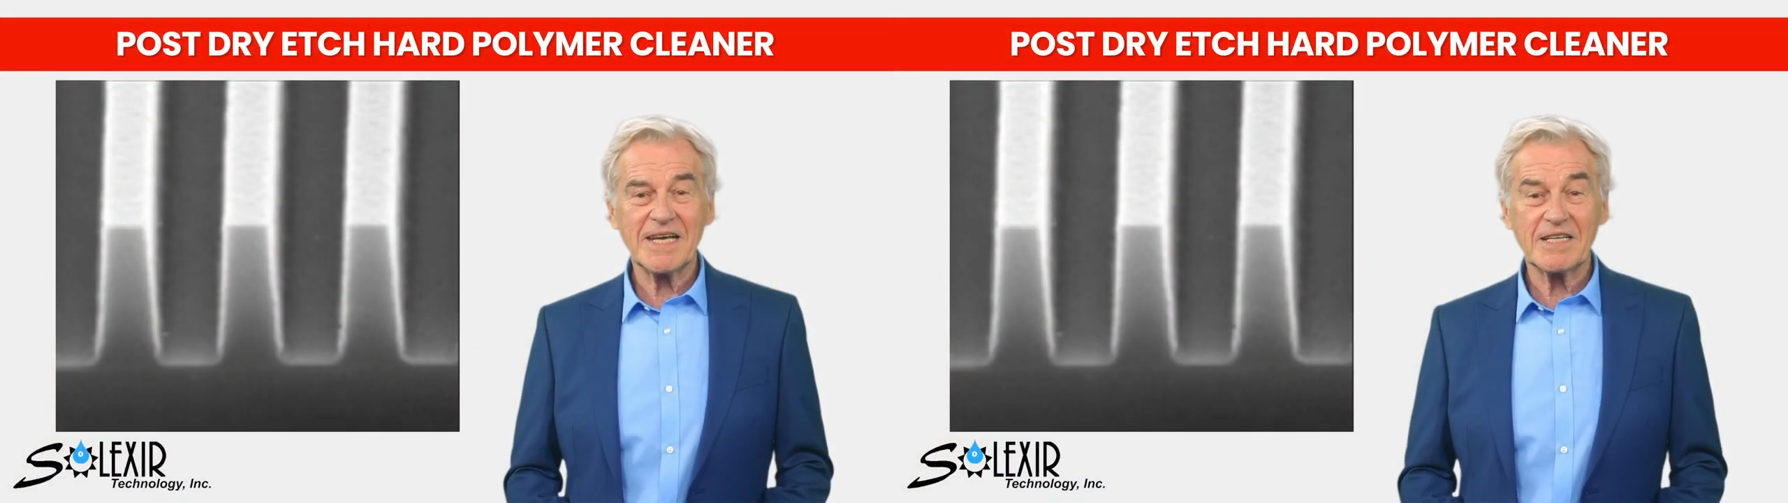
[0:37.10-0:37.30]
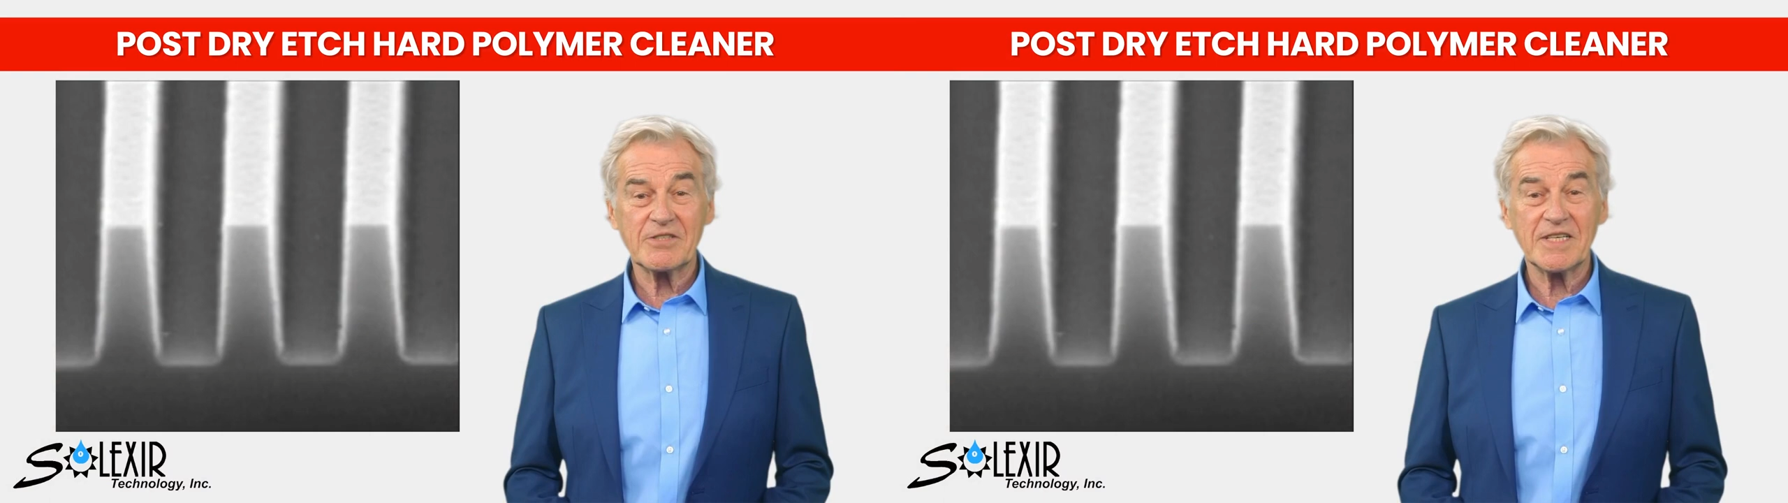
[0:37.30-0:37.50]

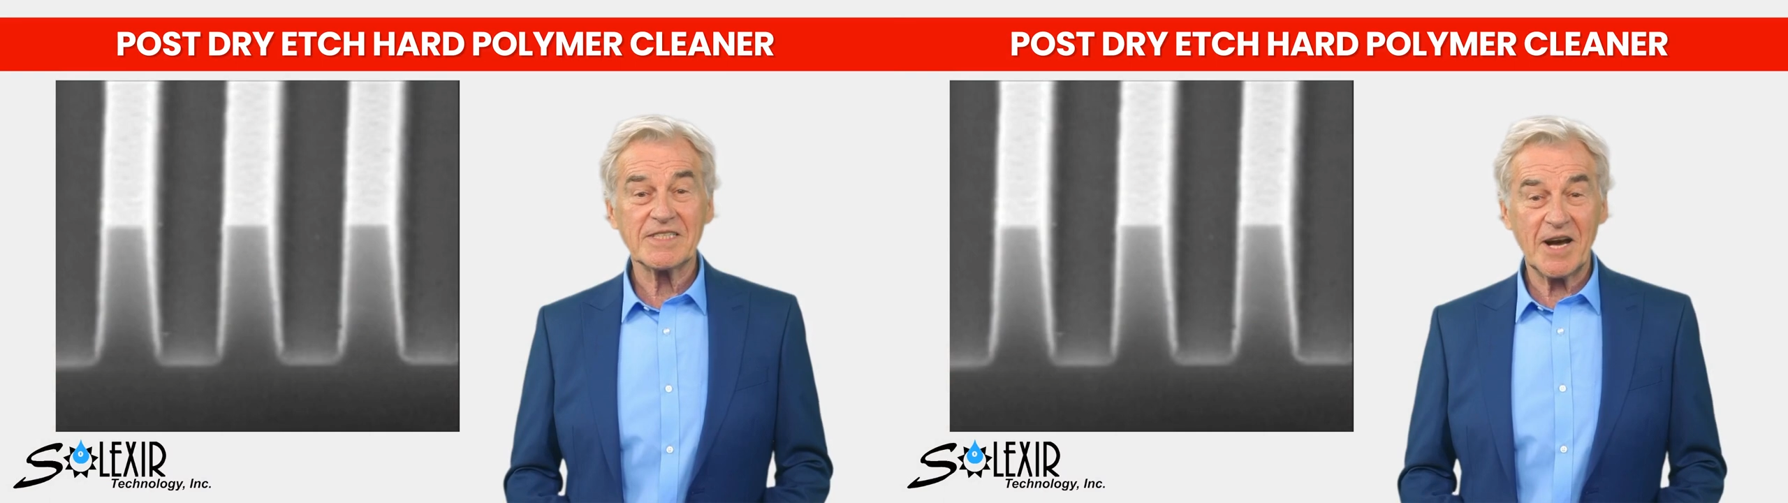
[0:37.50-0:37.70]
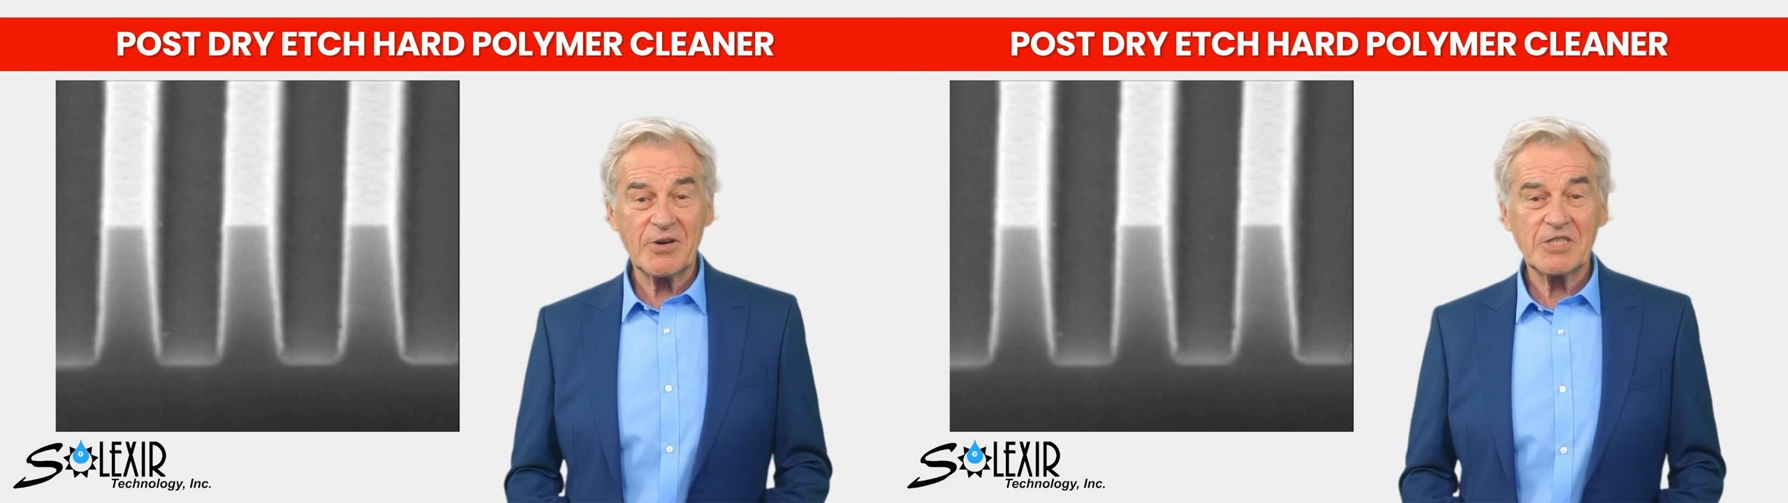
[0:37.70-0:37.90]

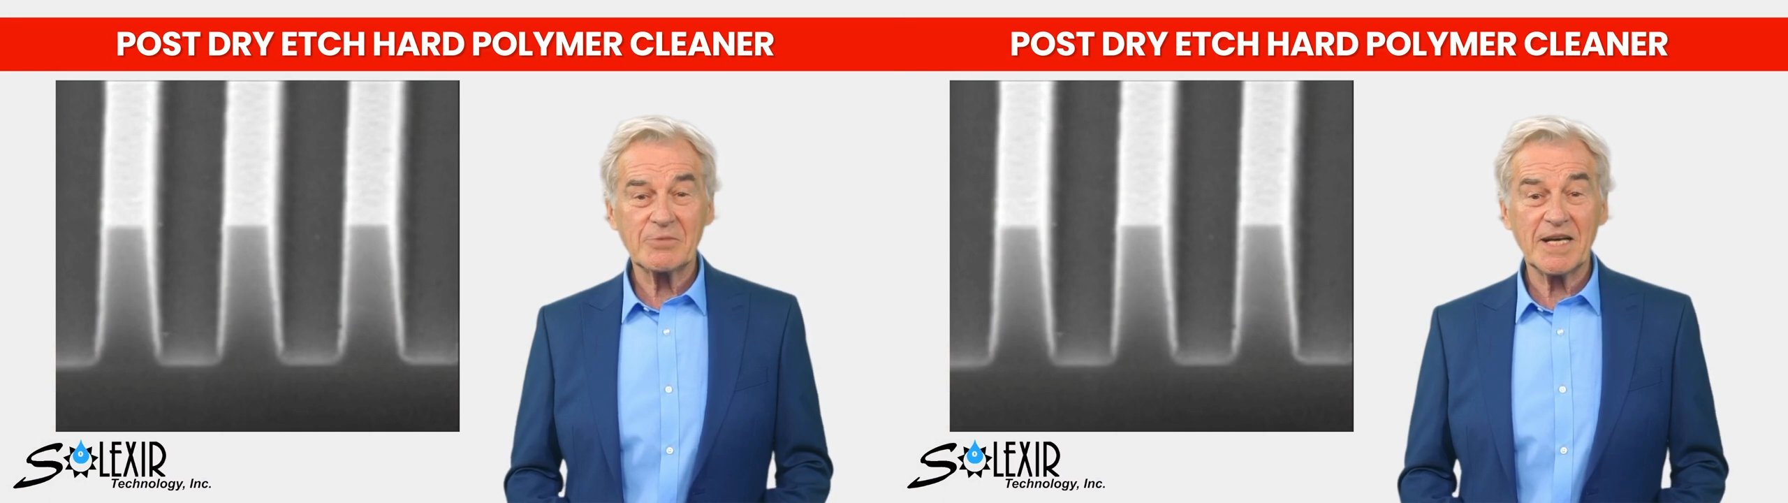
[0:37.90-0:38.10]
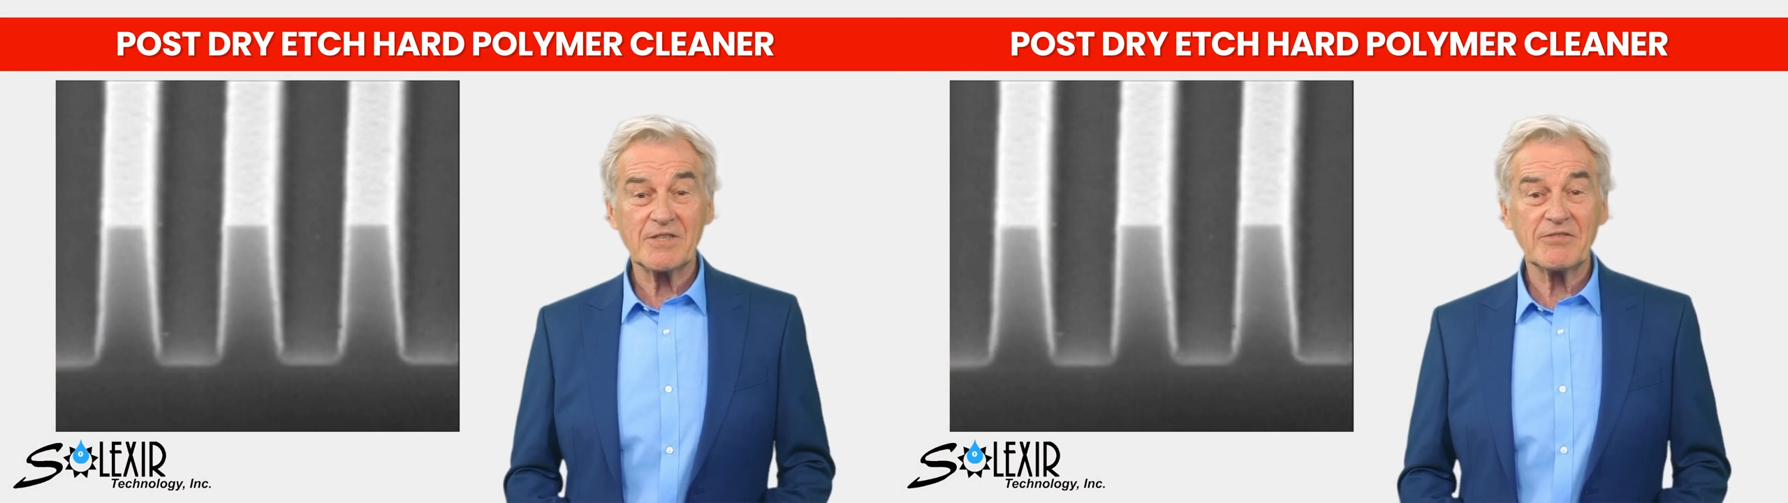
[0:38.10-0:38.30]
nanotechnology
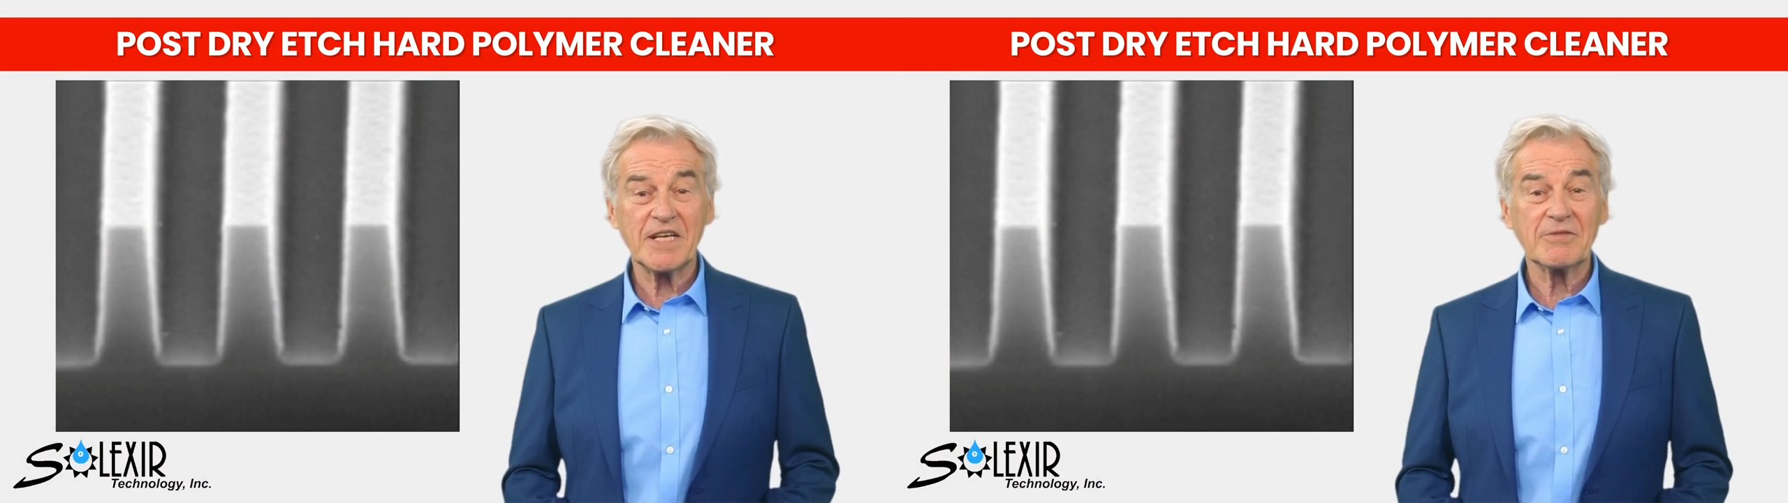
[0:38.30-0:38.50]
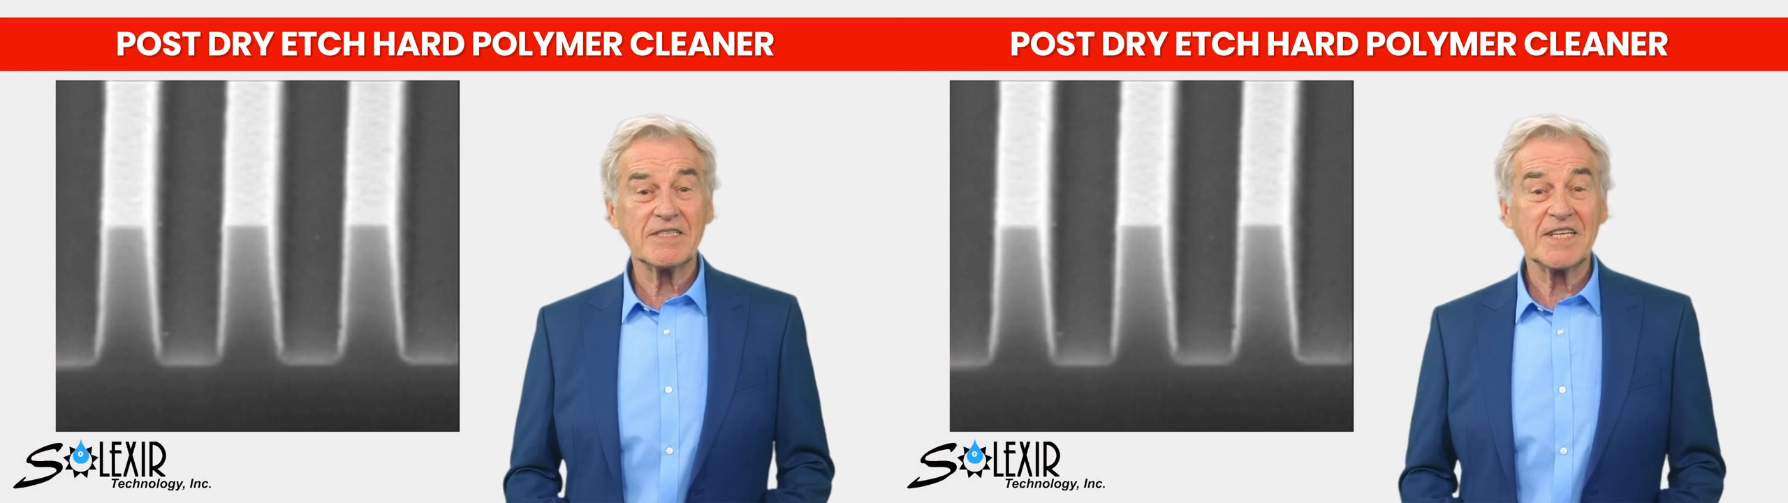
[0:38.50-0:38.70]

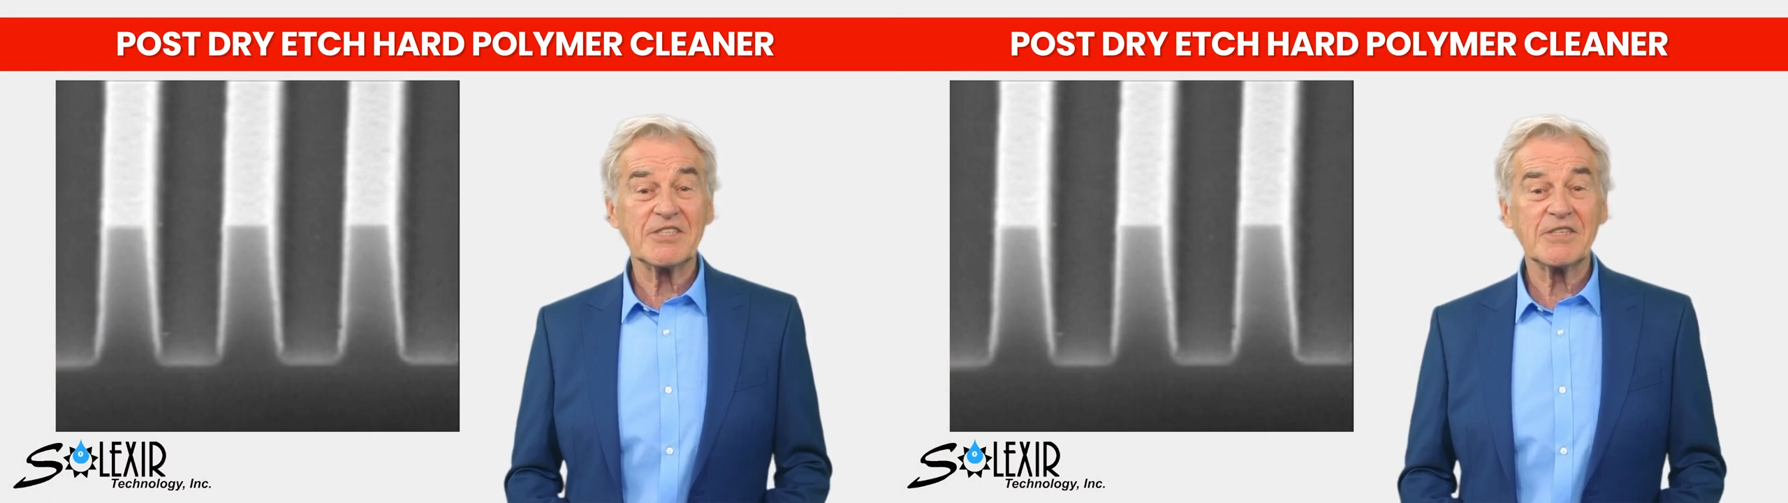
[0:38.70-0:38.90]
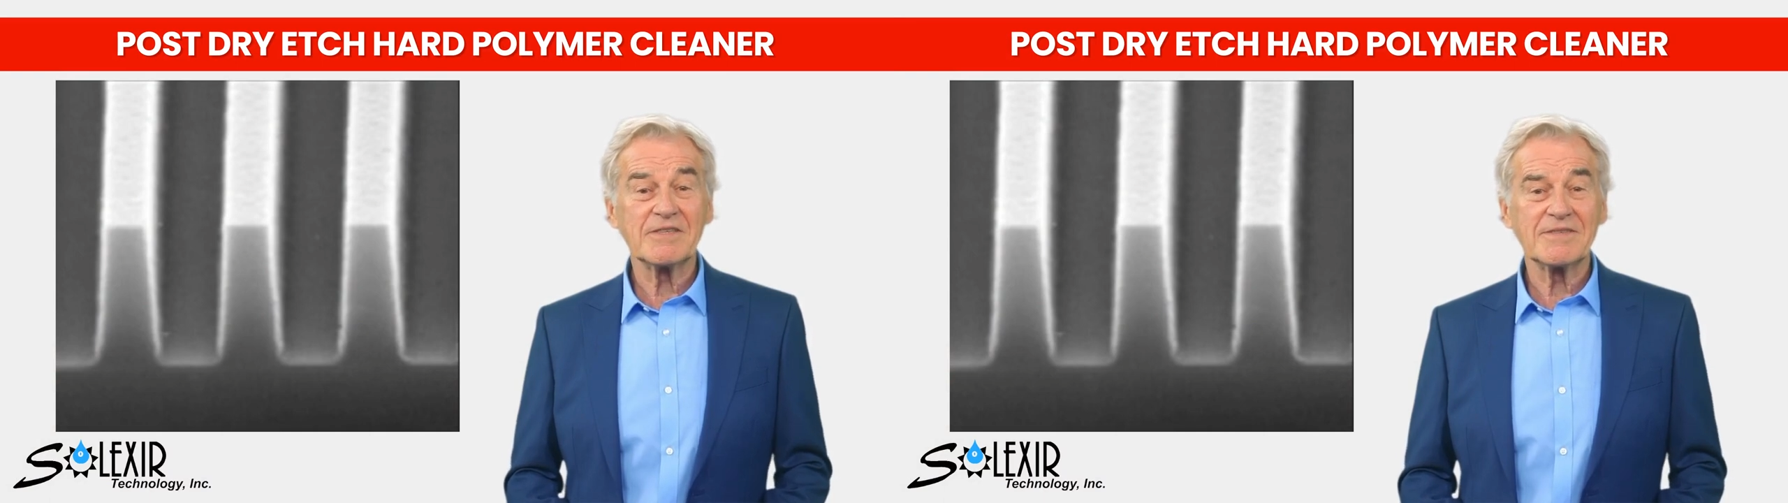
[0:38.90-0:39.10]

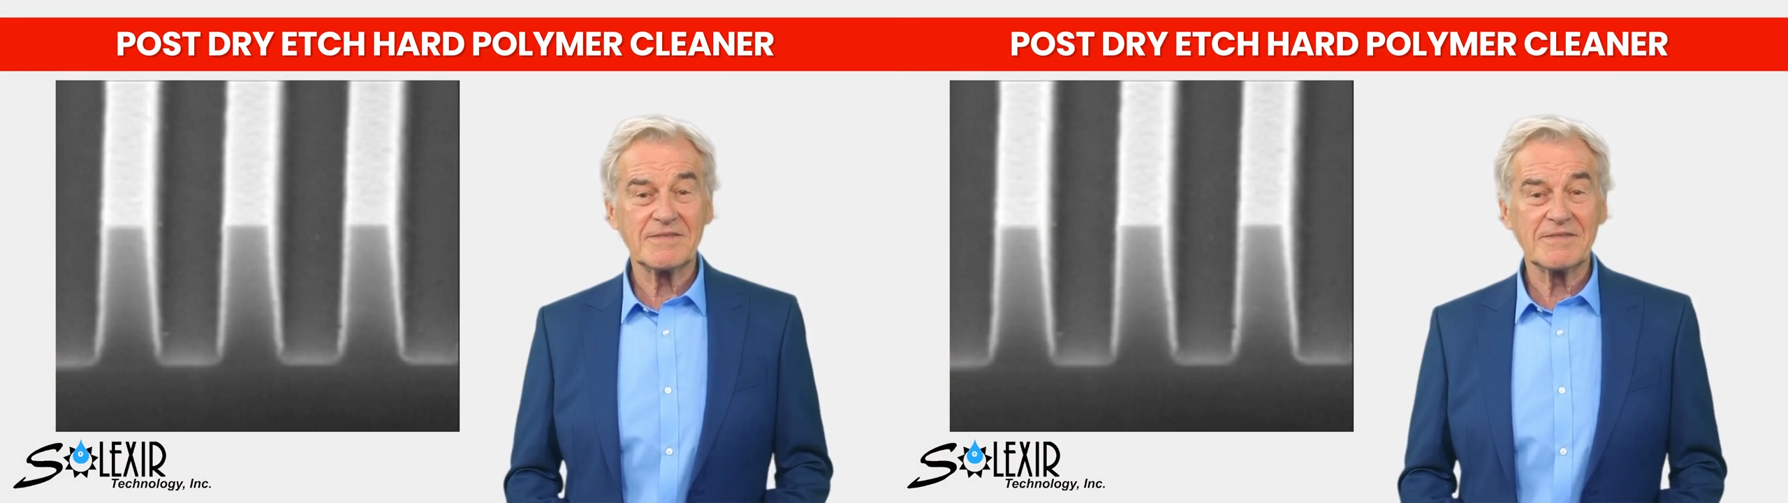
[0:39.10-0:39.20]
microfabrication,